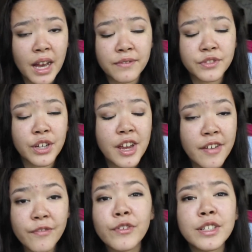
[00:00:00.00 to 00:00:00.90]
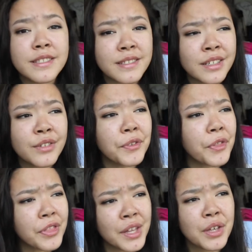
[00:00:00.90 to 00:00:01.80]
after every single
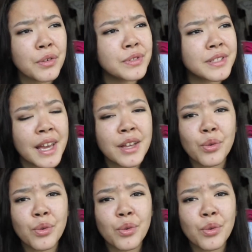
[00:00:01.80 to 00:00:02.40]
thing you say,